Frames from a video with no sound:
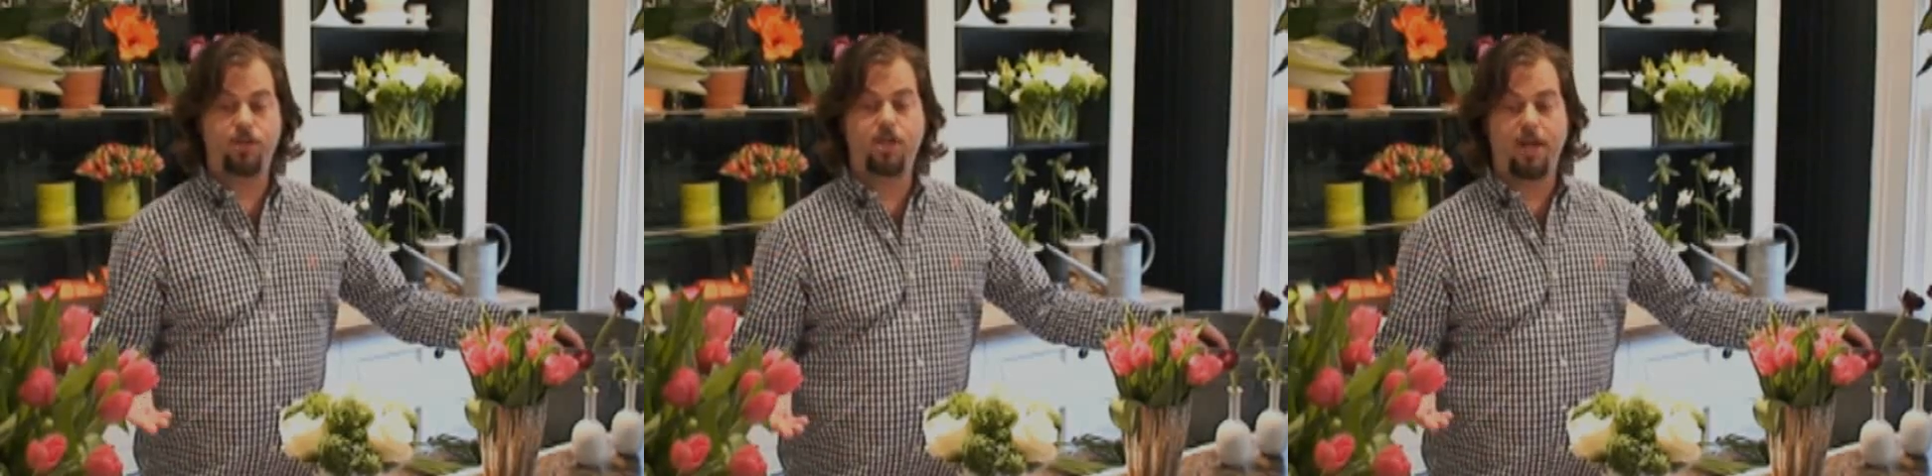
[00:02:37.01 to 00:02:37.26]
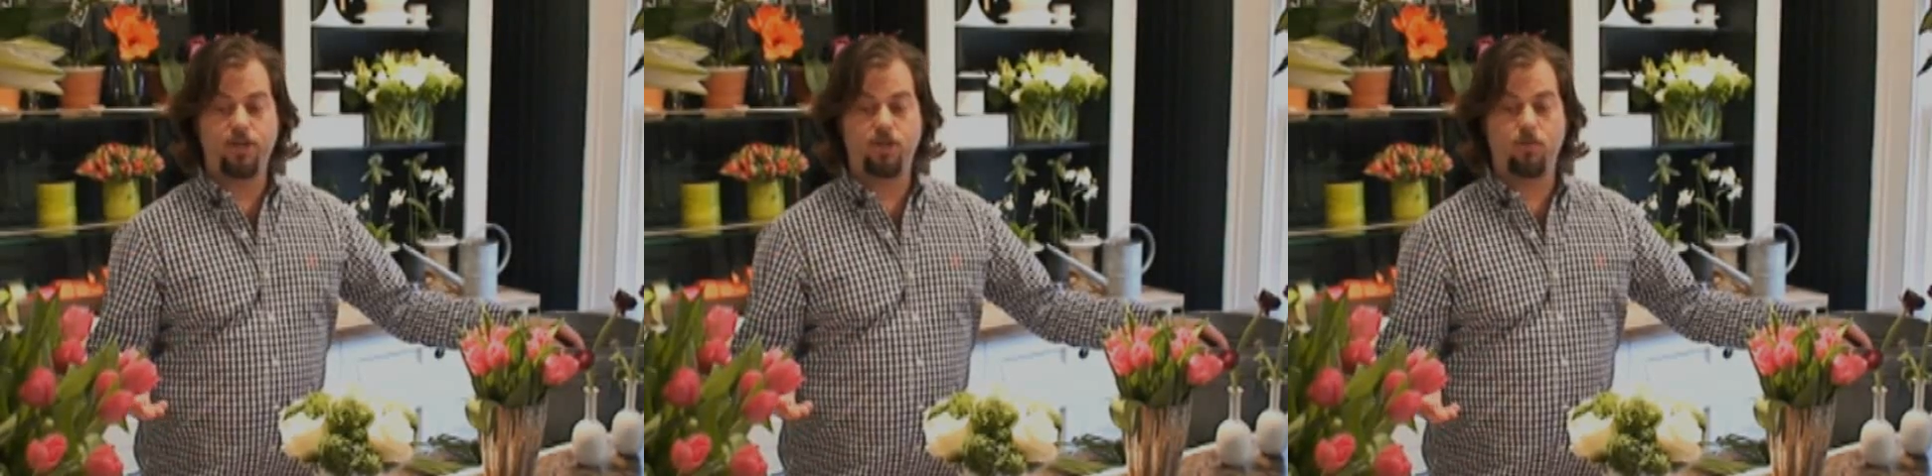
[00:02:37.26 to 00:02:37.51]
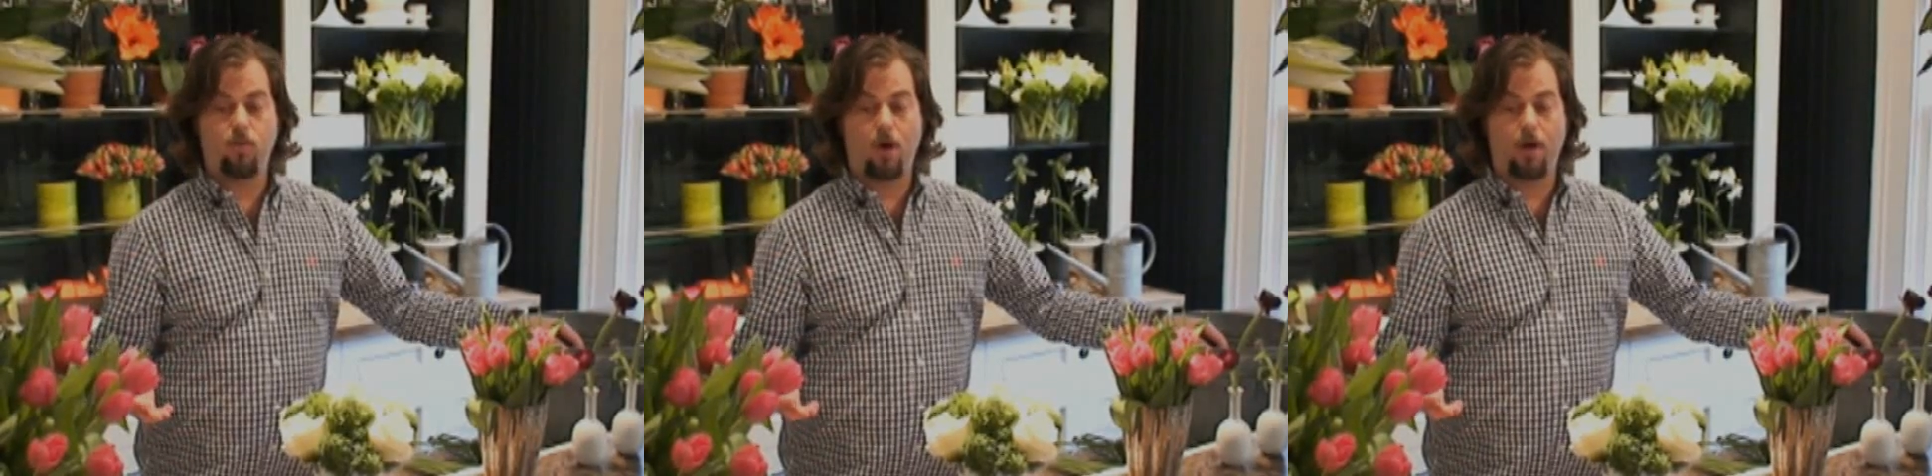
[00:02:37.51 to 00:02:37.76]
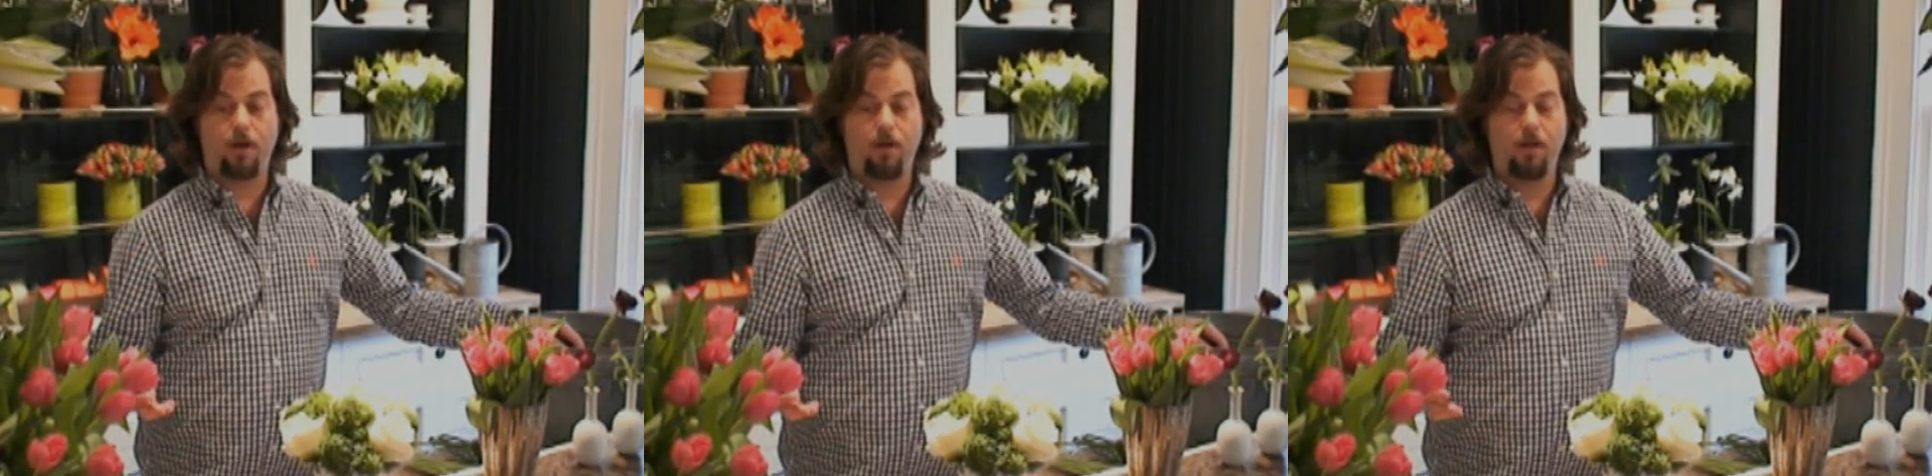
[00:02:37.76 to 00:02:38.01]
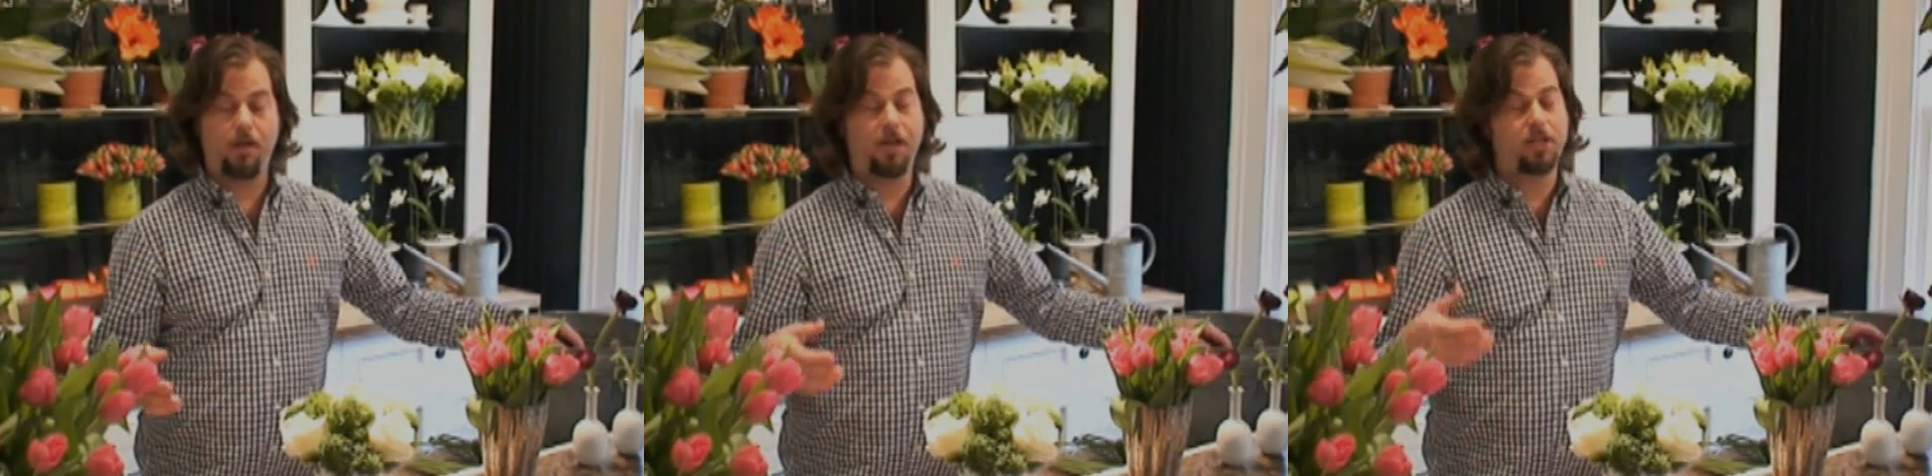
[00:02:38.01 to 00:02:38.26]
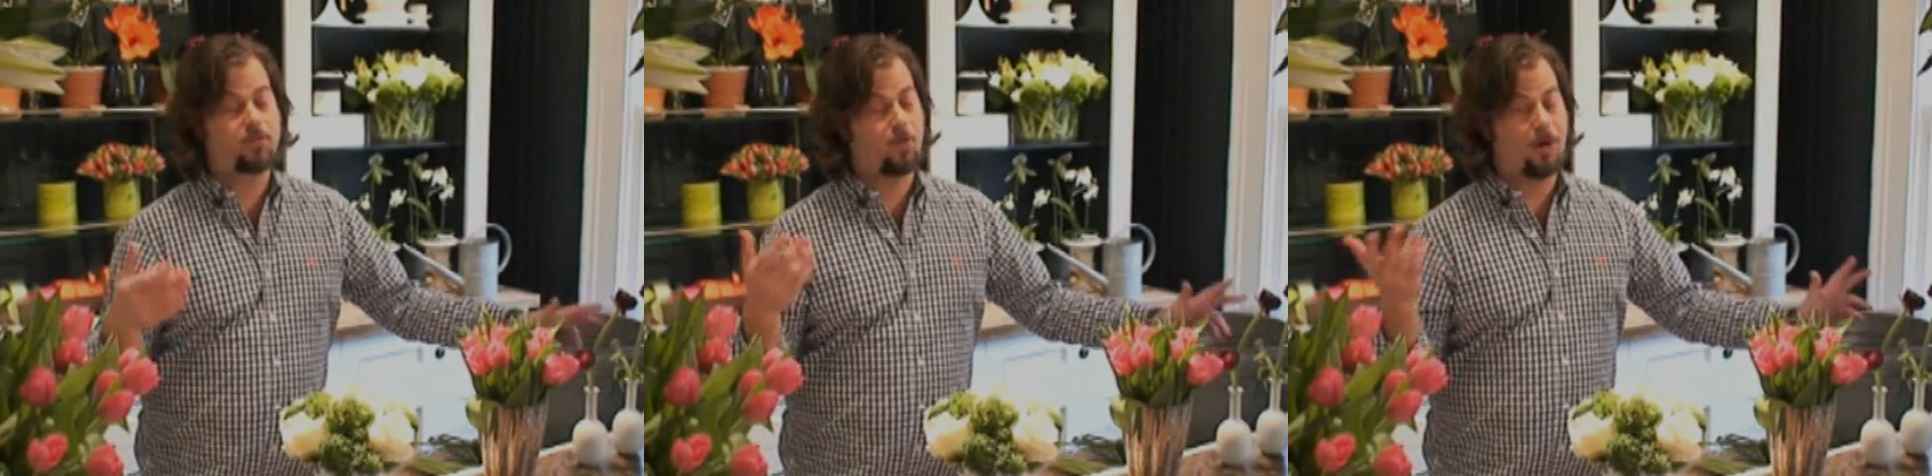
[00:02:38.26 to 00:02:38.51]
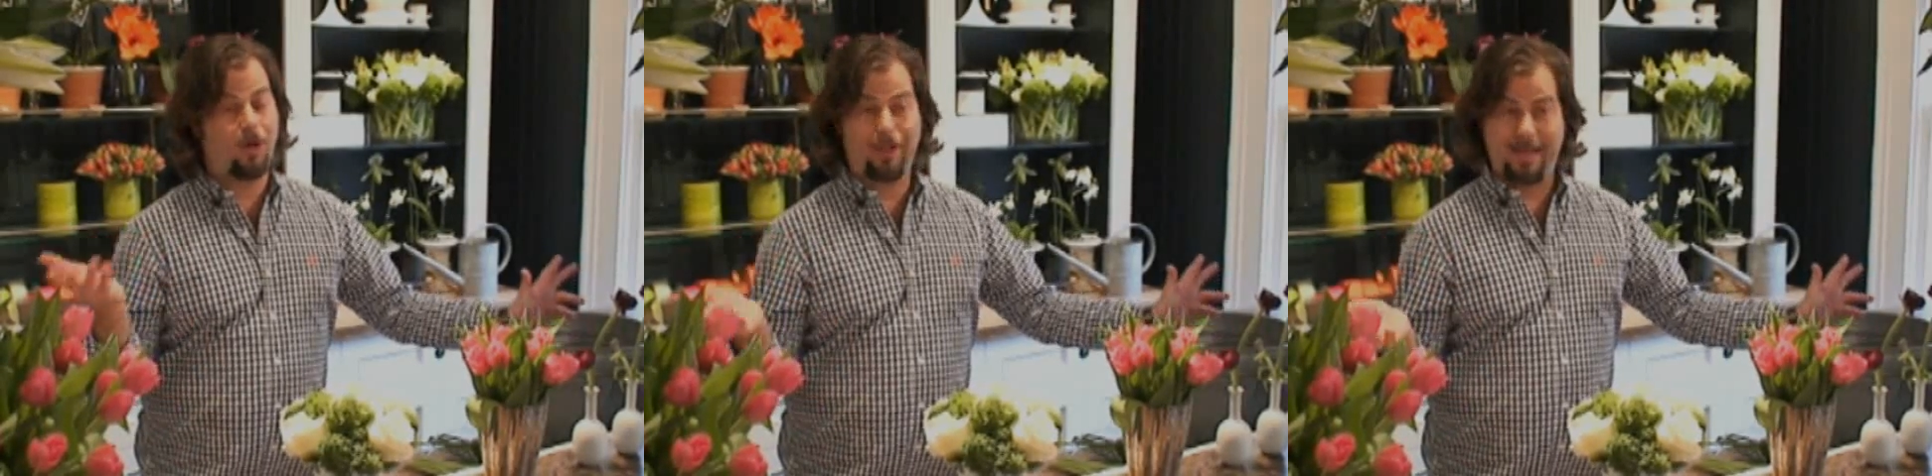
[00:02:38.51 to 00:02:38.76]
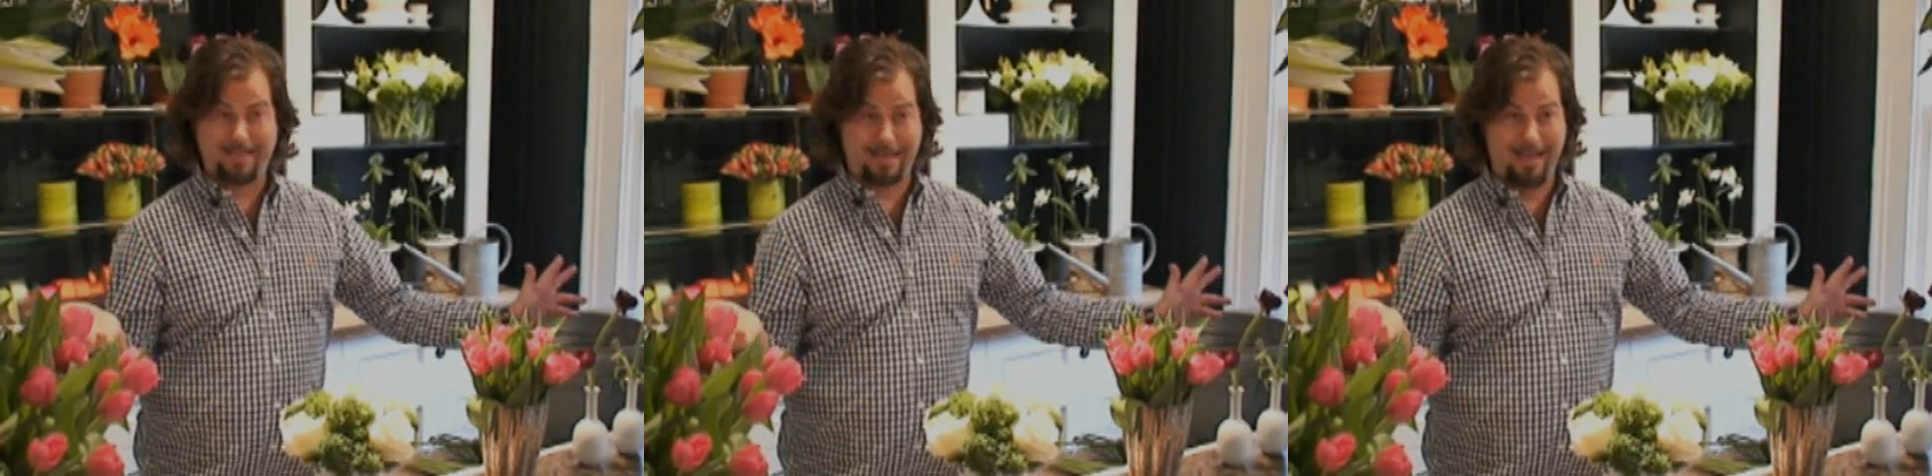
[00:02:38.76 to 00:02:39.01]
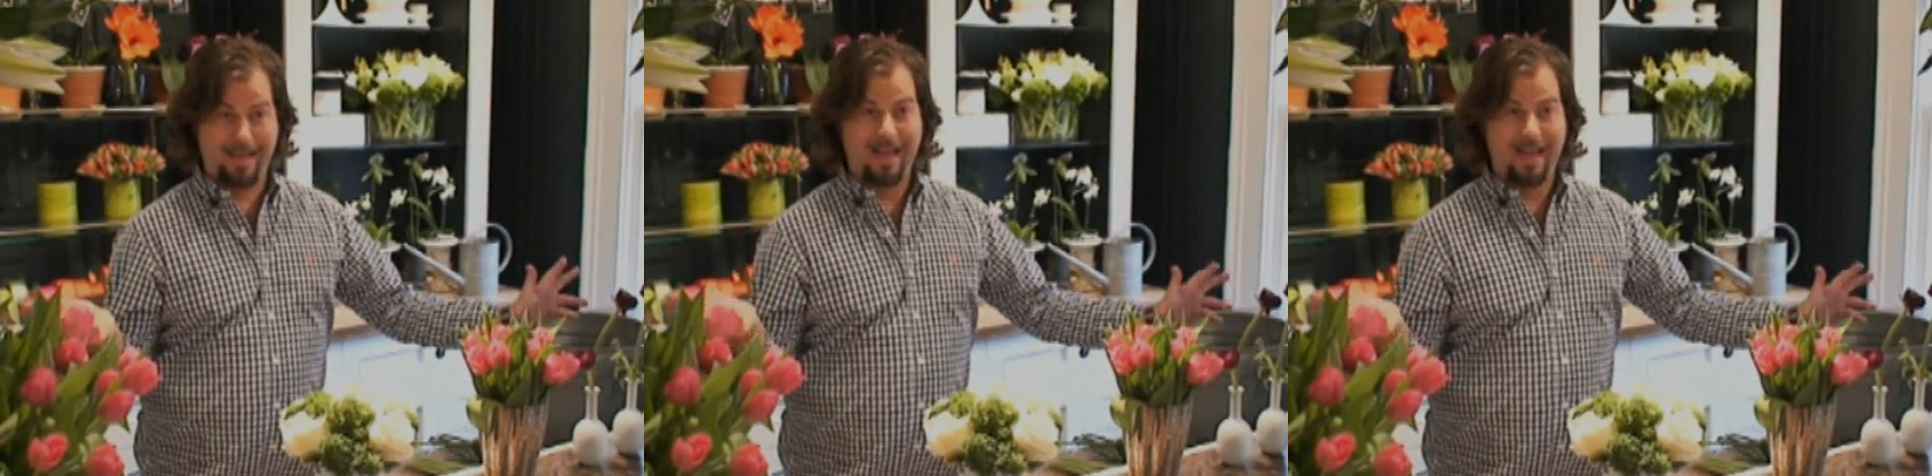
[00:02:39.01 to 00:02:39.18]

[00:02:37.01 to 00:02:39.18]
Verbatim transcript: to change your water, because we're all lazy,